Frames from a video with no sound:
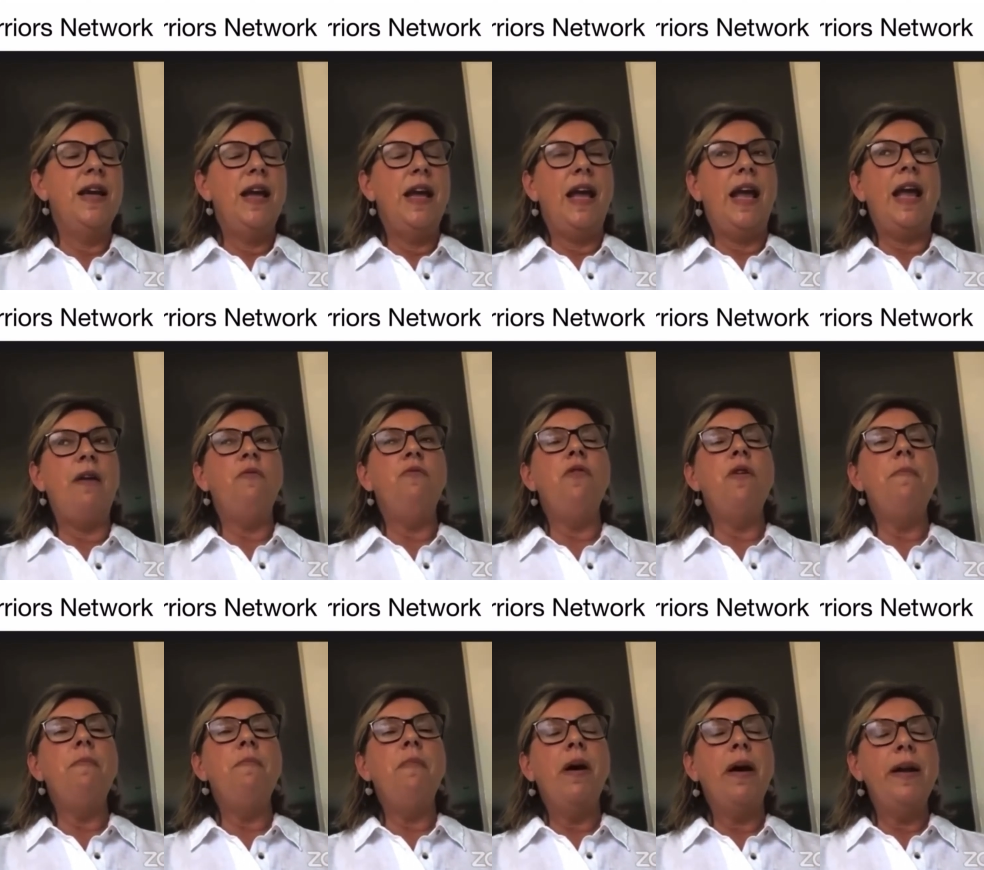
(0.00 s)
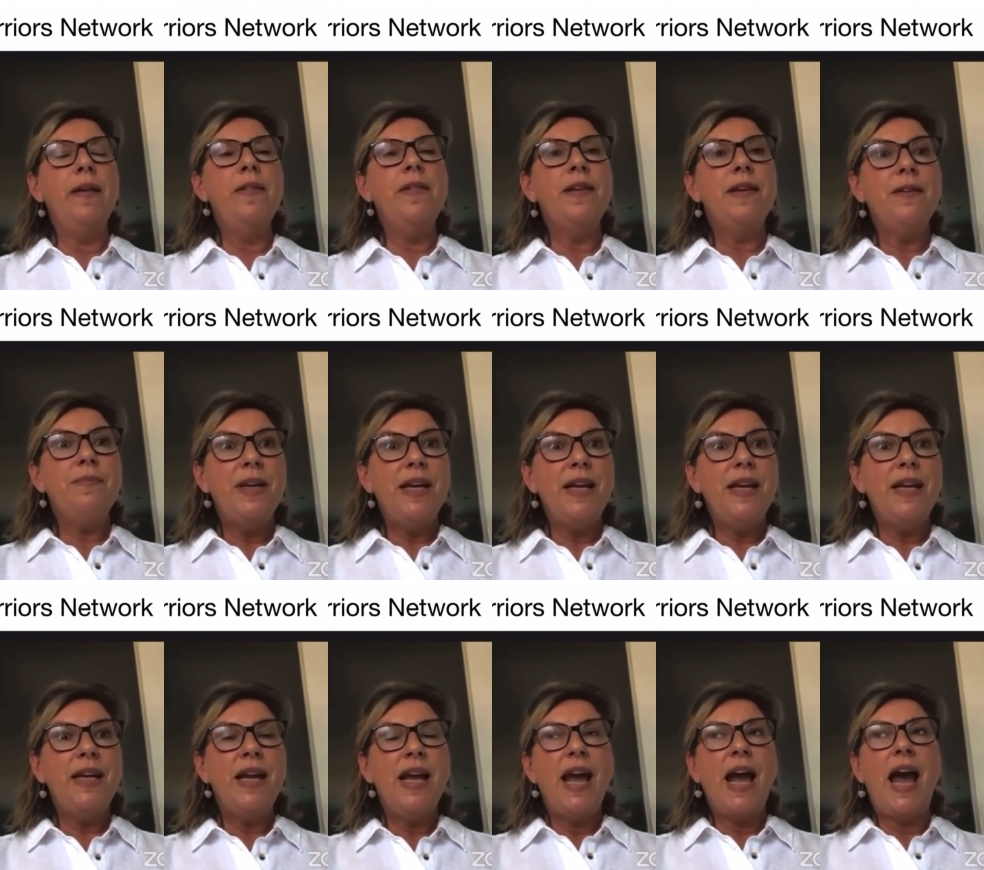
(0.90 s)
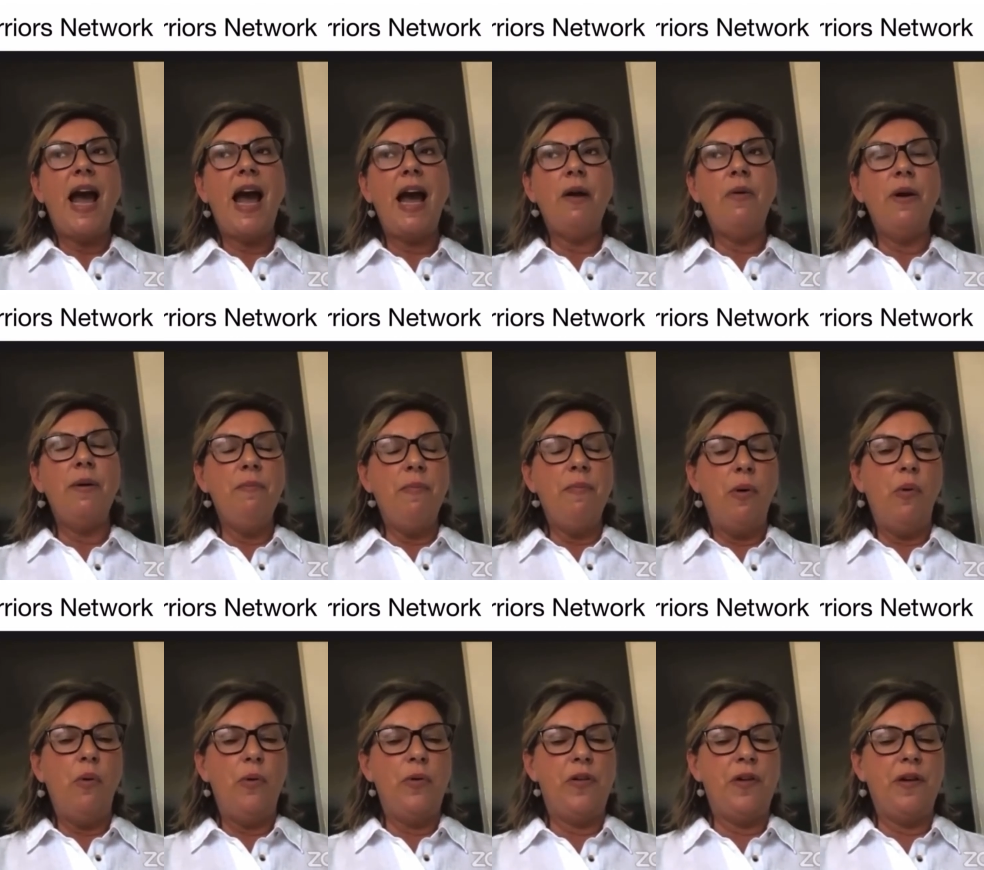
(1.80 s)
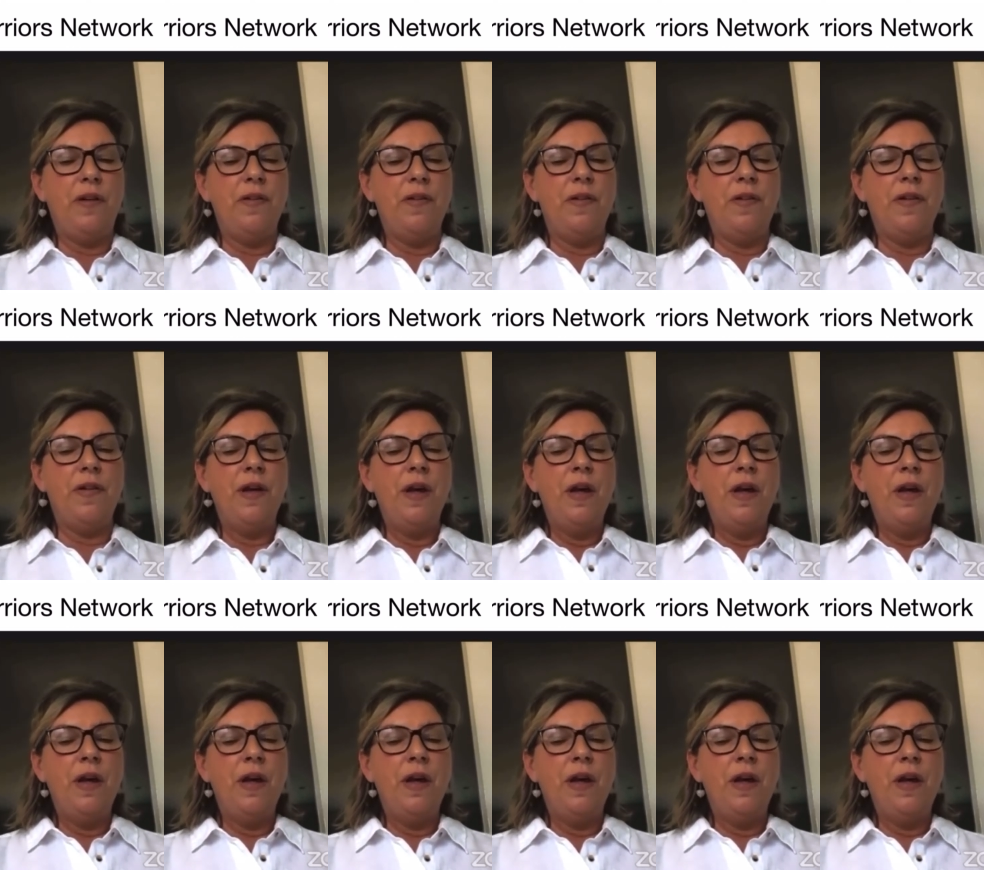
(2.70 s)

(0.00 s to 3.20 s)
it reminded me how important